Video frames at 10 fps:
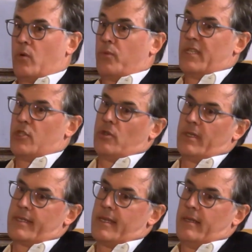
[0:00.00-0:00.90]
what we do
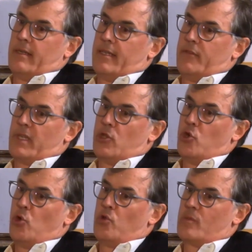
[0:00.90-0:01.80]
is, if we
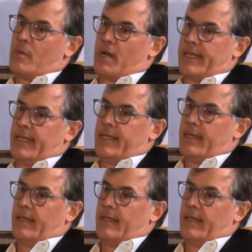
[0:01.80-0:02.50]
do lose money,